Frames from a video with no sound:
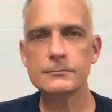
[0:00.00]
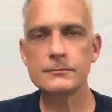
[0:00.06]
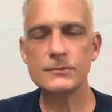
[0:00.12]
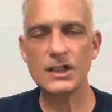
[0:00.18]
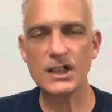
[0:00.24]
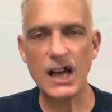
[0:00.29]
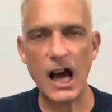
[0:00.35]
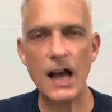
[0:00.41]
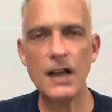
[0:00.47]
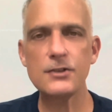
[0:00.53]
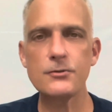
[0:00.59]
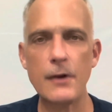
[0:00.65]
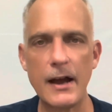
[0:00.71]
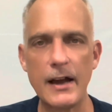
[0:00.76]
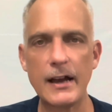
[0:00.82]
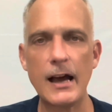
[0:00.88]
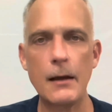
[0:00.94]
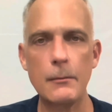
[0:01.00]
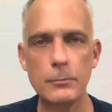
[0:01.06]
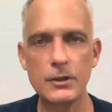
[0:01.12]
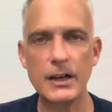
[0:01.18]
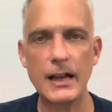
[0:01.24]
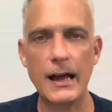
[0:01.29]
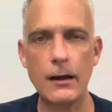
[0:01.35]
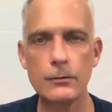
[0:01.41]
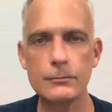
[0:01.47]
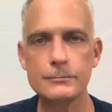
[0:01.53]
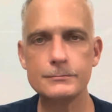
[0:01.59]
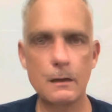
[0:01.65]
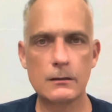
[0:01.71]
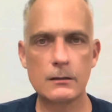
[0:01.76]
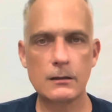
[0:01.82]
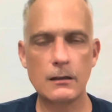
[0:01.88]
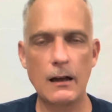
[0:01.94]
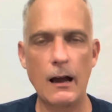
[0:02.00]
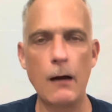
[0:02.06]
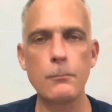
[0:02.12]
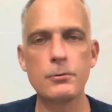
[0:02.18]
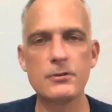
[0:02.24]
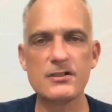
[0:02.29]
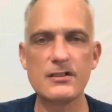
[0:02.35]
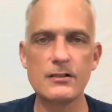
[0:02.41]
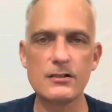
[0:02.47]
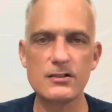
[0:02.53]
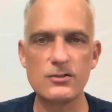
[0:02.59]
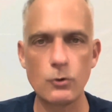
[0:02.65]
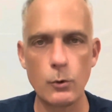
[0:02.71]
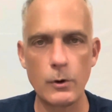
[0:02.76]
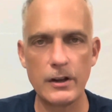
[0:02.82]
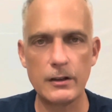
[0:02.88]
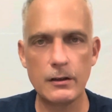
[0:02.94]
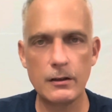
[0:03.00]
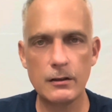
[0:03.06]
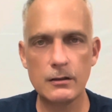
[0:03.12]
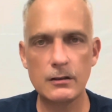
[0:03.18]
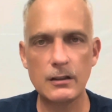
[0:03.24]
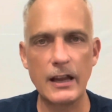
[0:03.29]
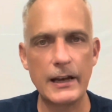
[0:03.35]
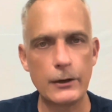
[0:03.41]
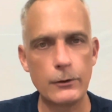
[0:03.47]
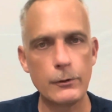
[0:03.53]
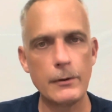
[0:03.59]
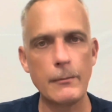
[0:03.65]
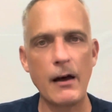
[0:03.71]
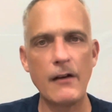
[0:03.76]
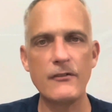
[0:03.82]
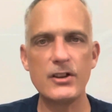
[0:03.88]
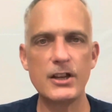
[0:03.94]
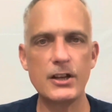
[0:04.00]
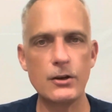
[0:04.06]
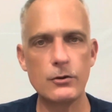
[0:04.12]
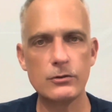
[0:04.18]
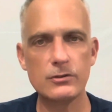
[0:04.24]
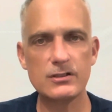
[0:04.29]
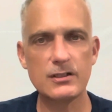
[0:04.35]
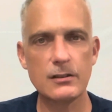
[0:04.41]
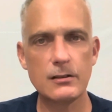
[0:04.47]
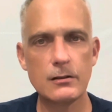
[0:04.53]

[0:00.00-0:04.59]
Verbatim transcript: The contract got put out. I'll present a story later in my videos